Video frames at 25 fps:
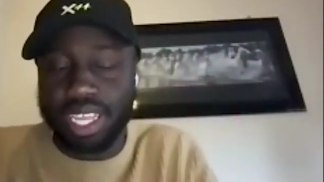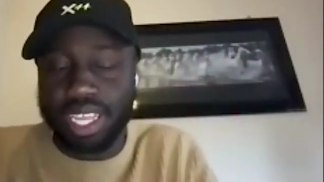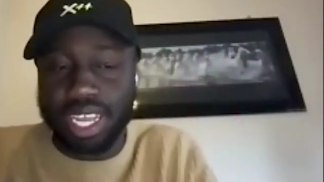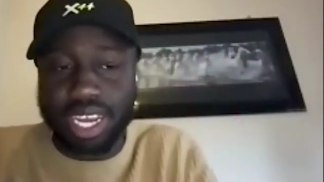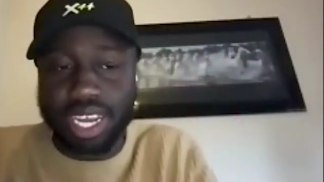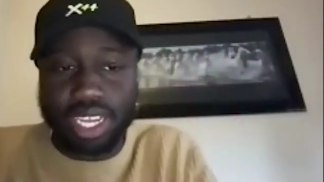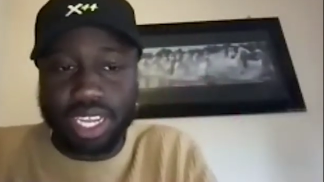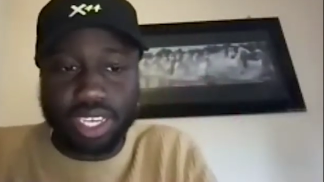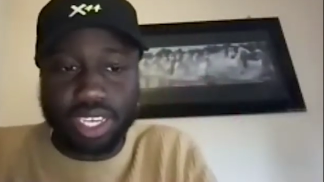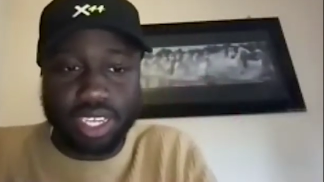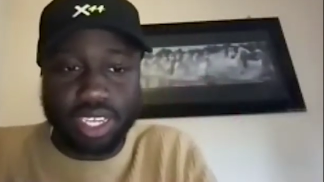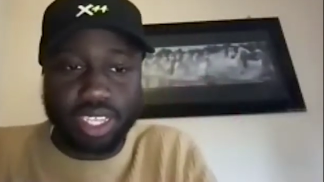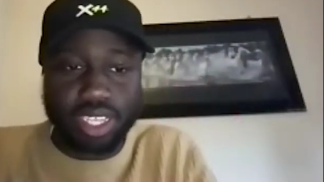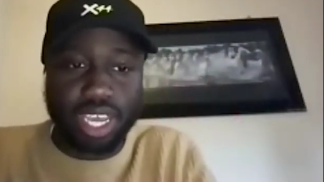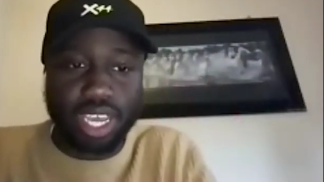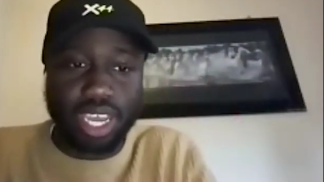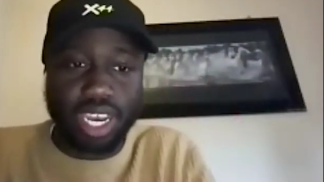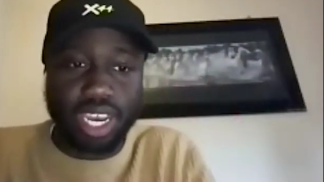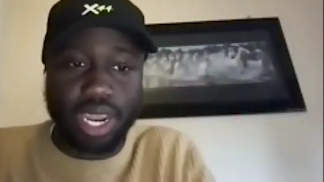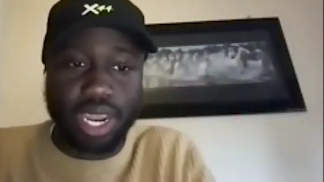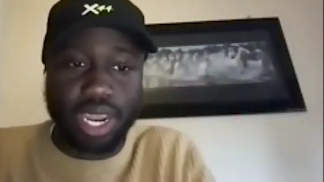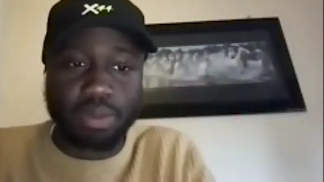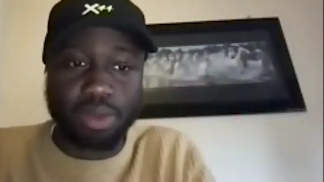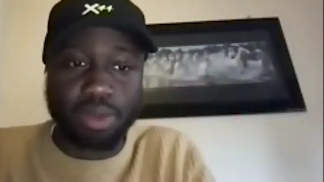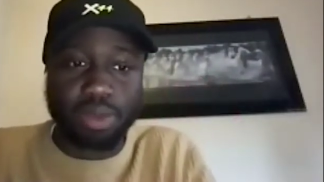and yeah, just
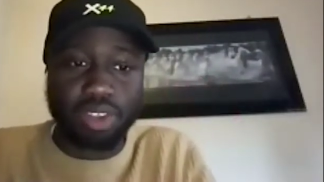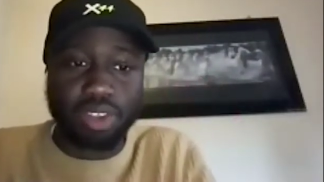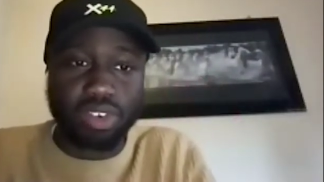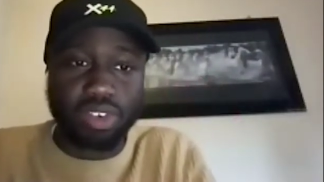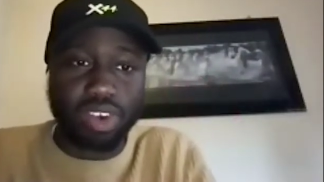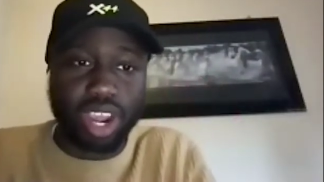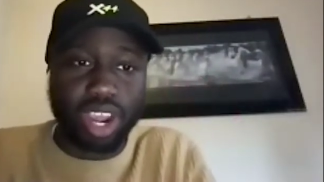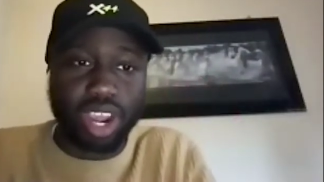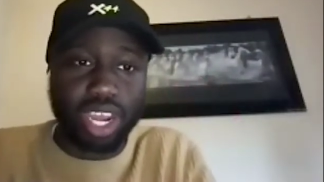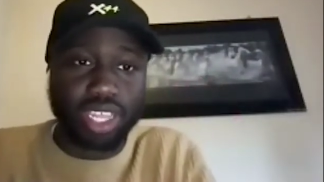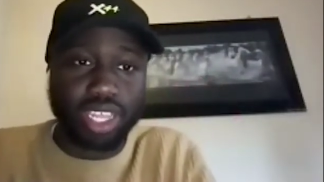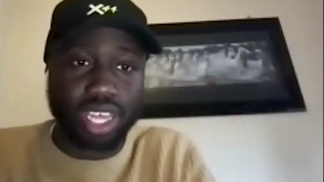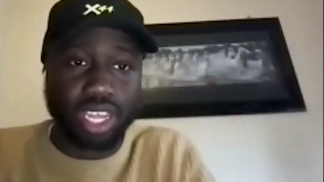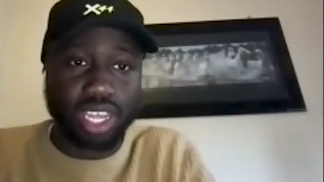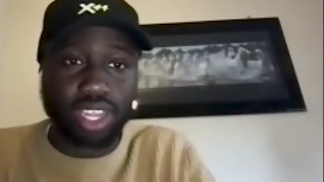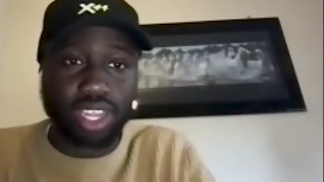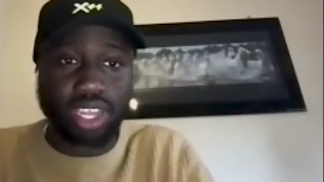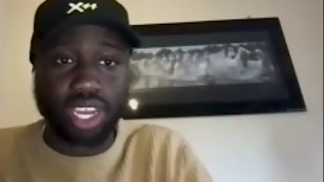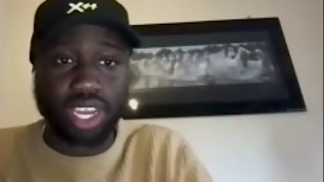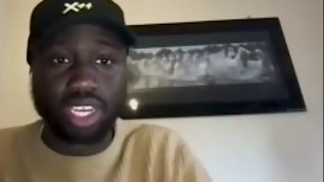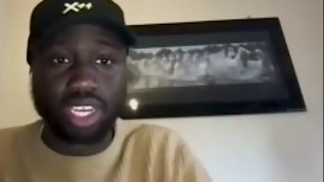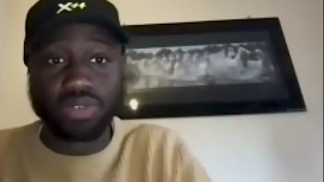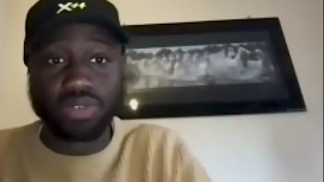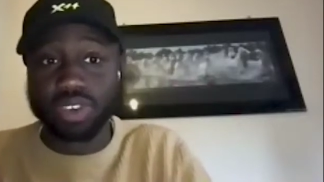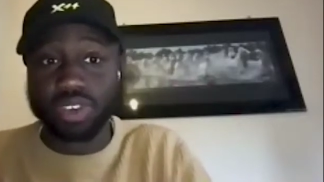say, let me try this
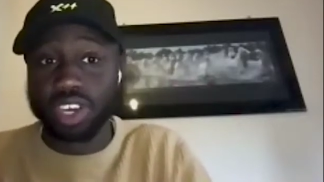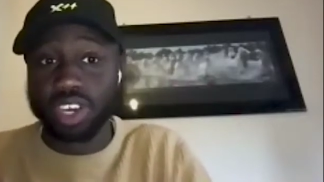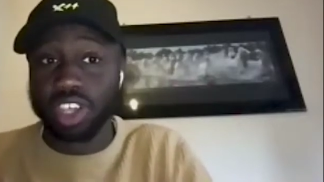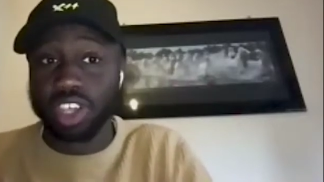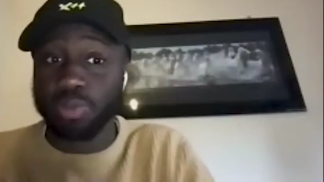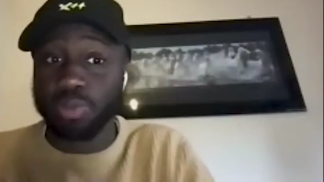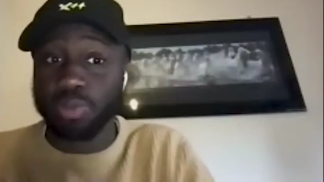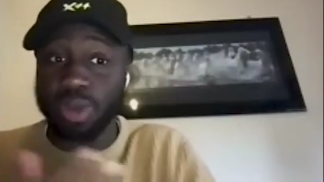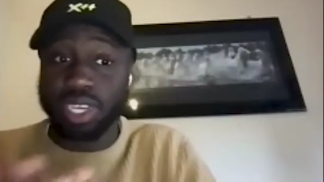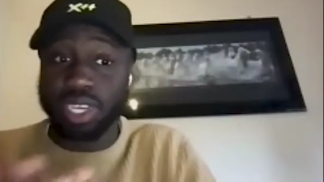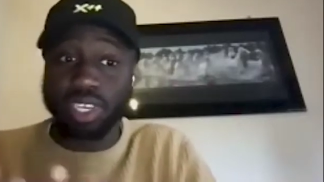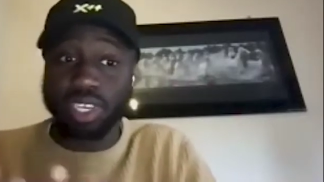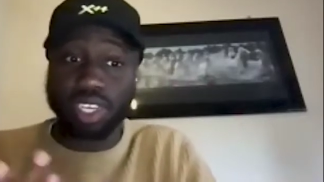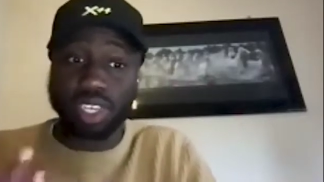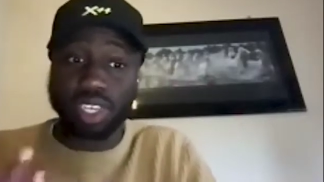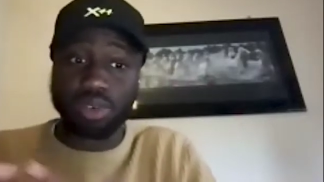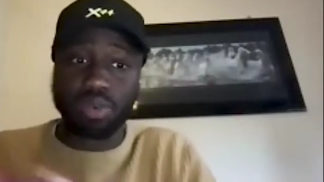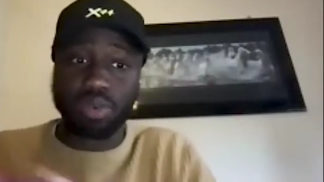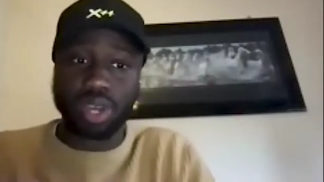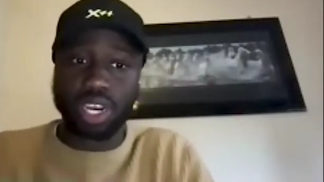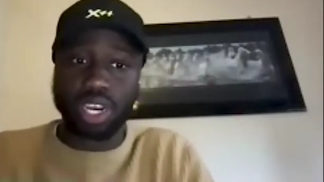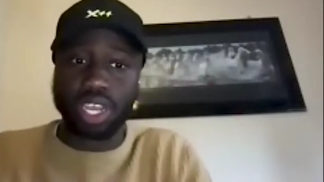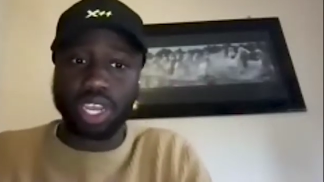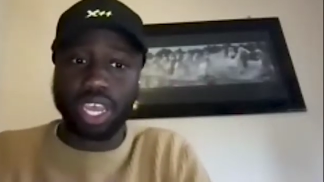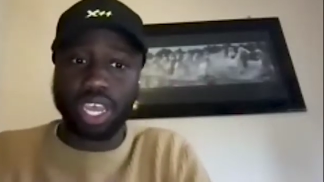education thing, especially
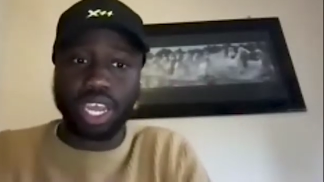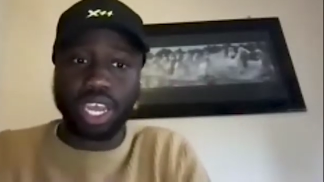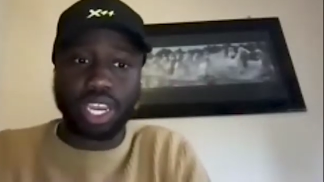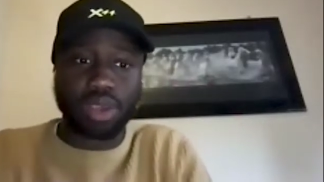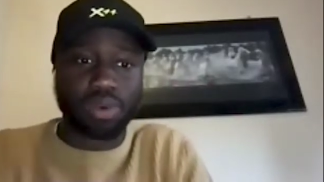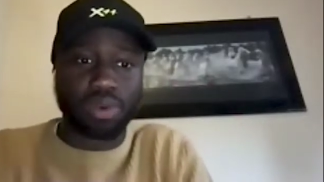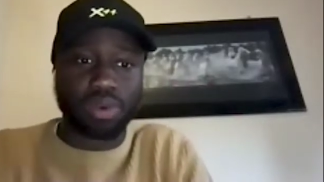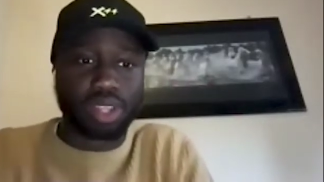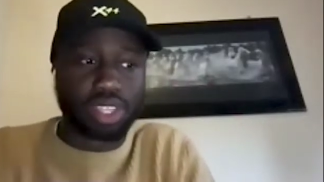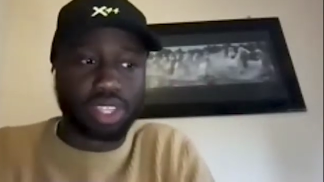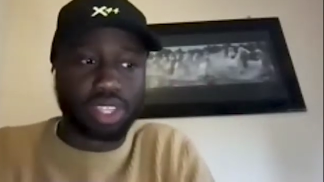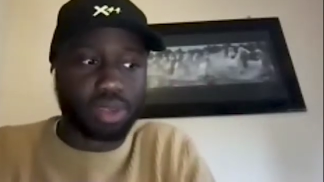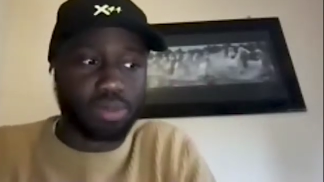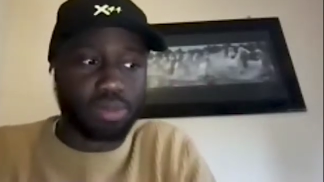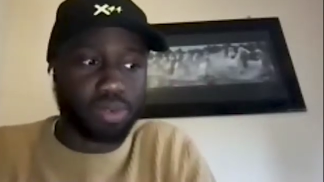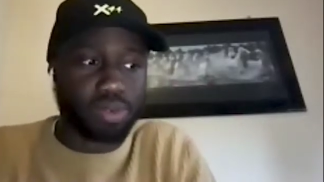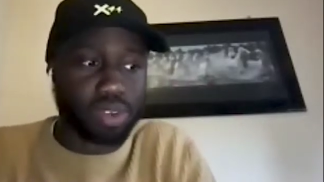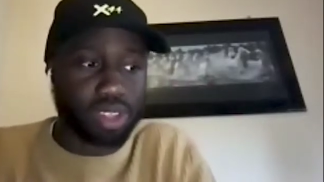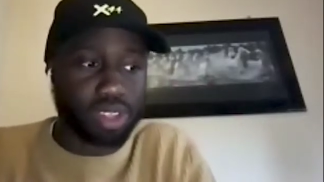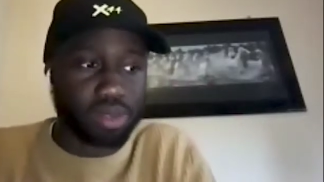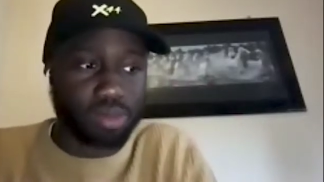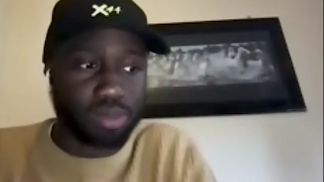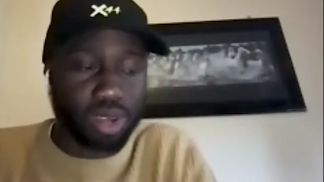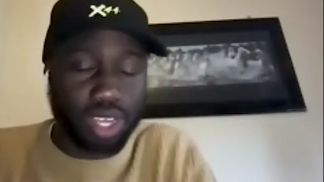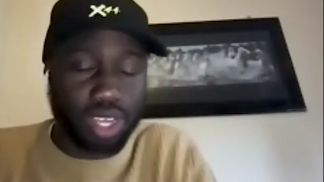when Kenny went to
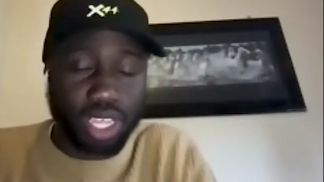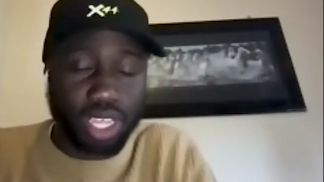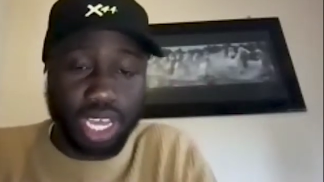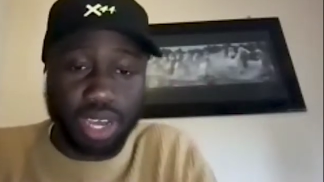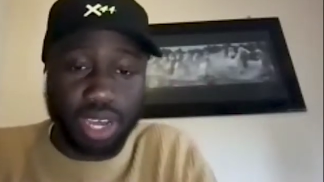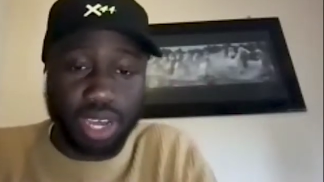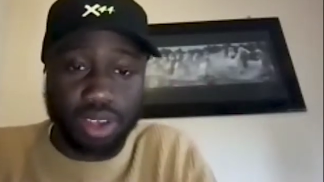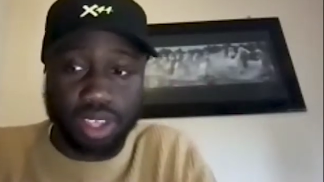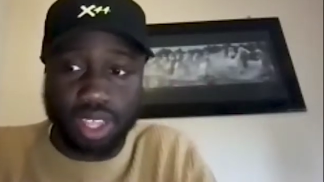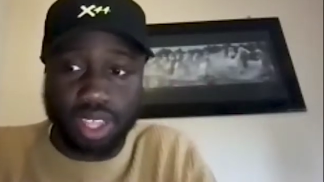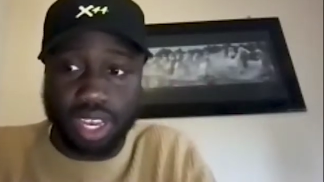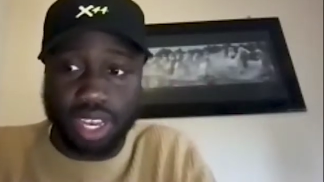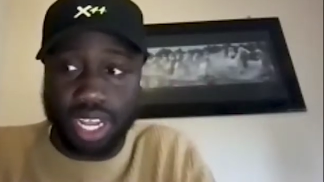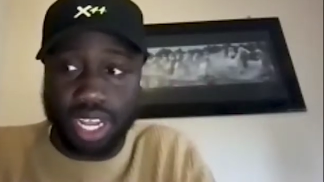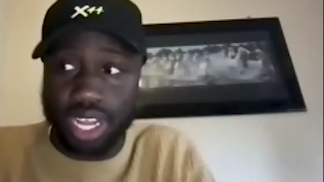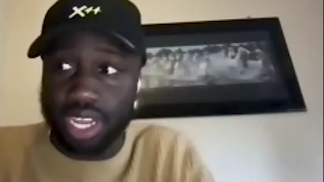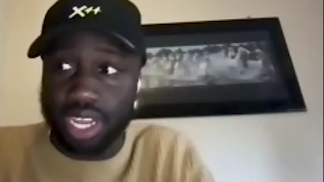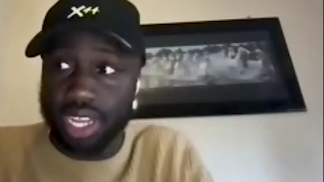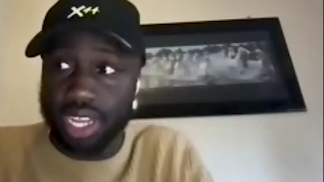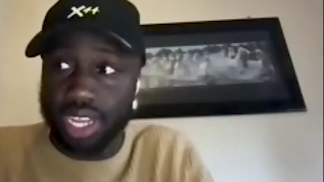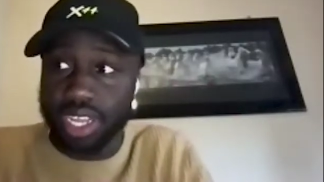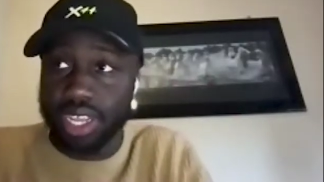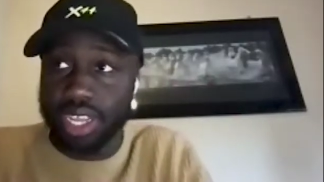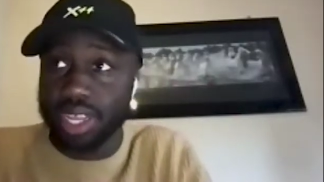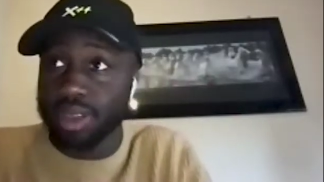prison, because I was
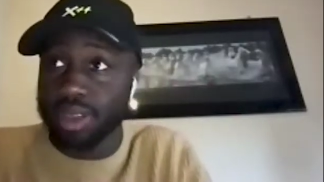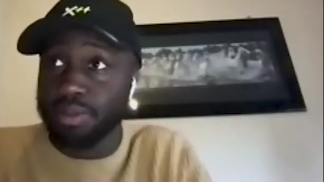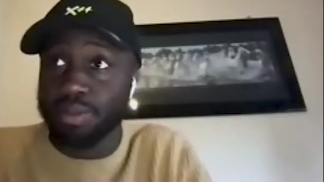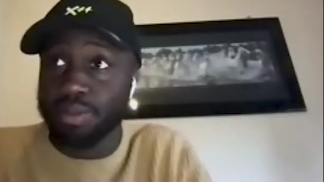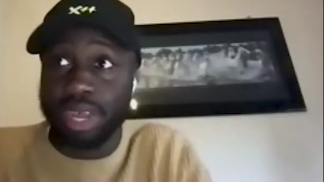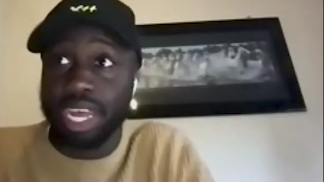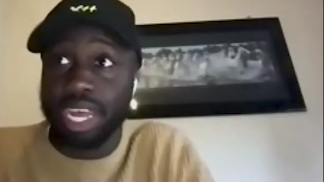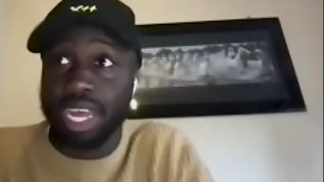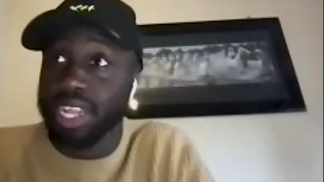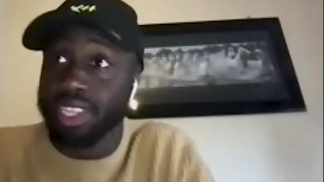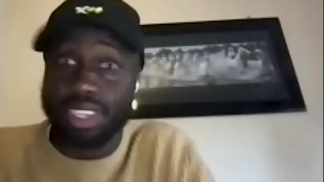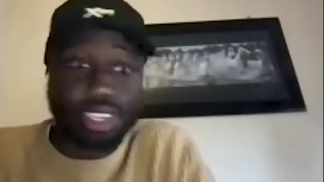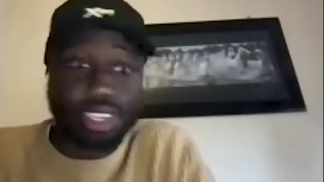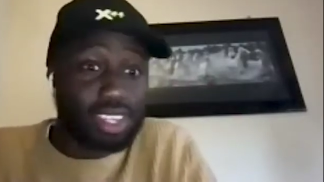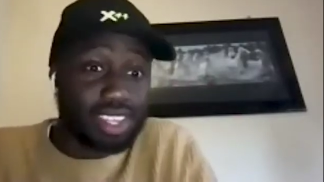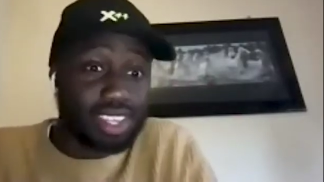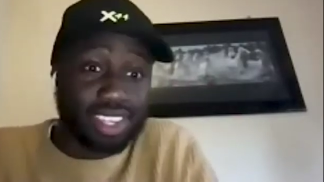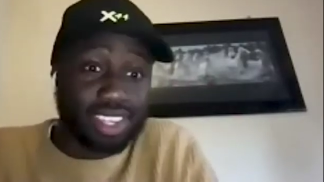like, man,